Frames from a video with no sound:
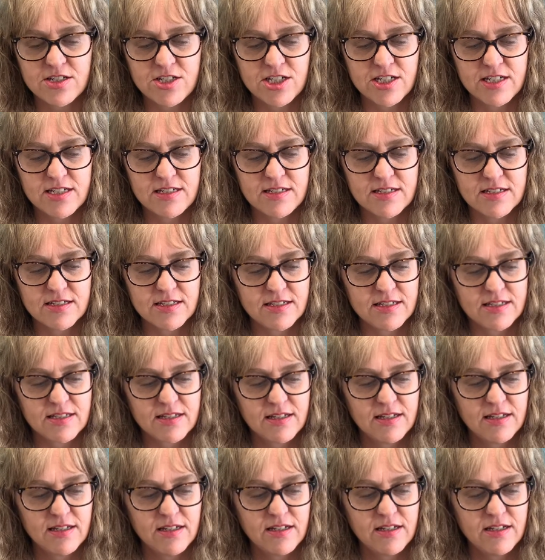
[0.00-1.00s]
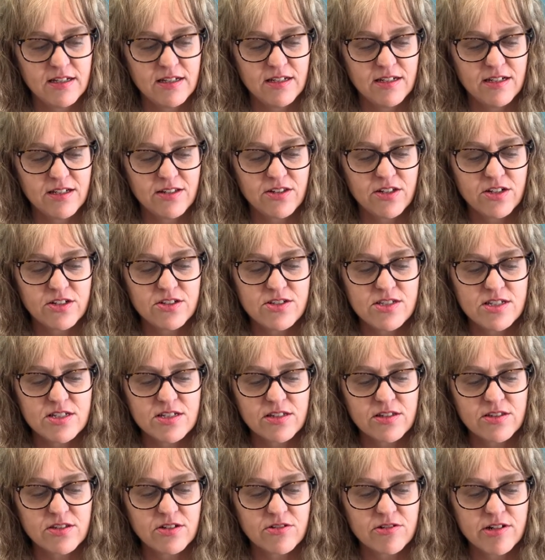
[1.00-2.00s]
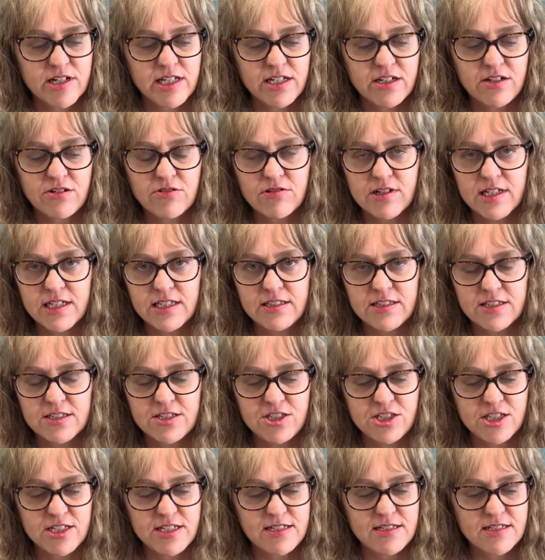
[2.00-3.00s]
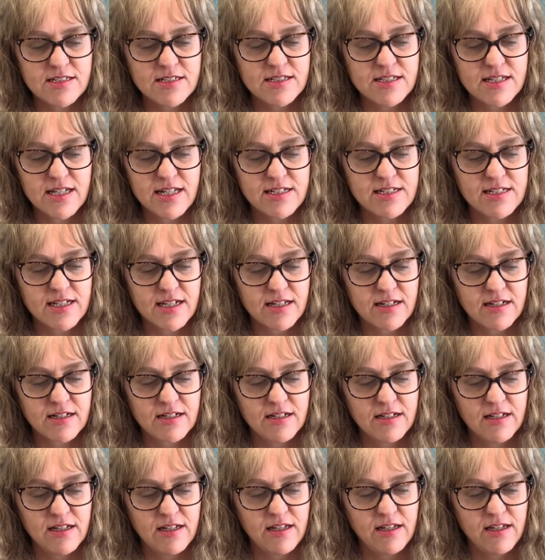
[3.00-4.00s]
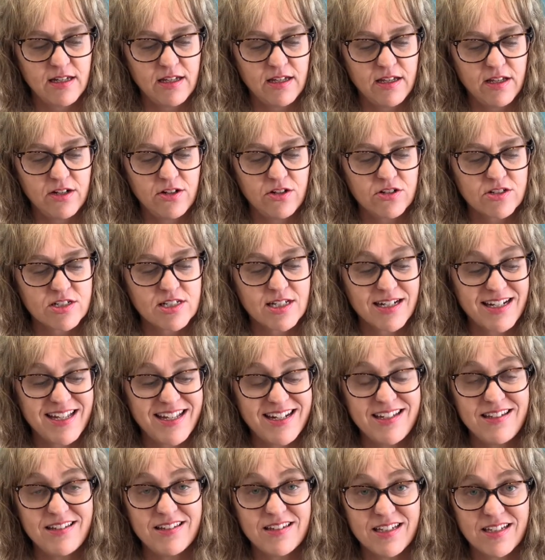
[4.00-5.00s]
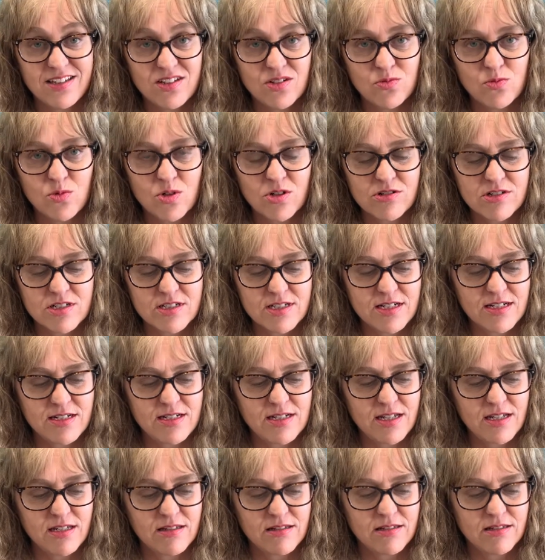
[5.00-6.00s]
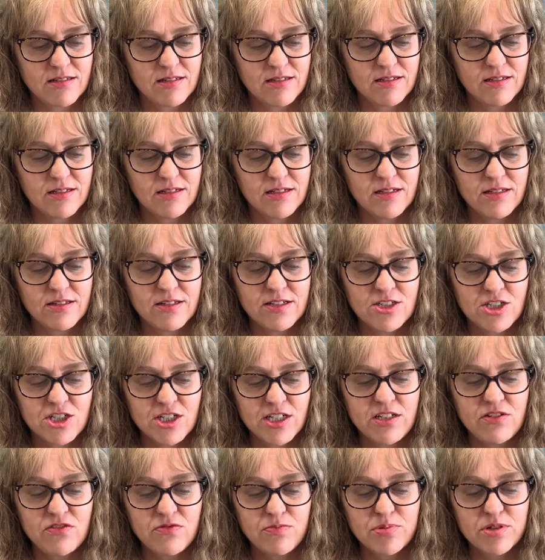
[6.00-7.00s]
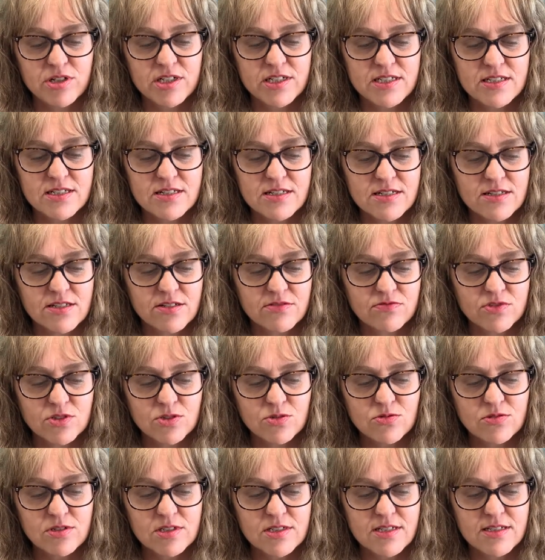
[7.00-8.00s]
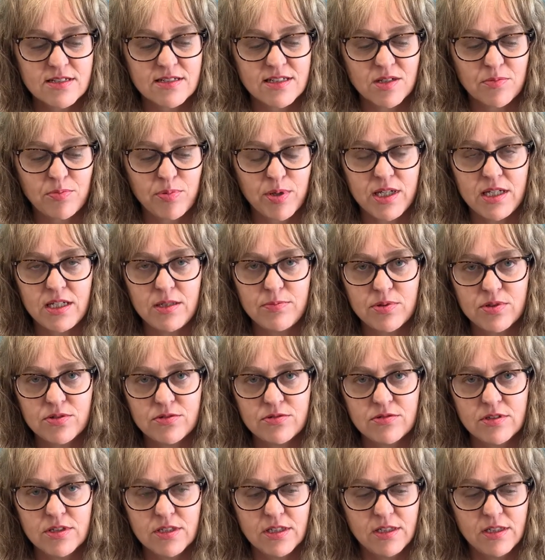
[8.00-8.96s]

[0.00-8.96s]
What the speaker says: Jesus. Those in authority agreed that Jesus had not done anything that warranted death. The chief priests, the rulers, and the people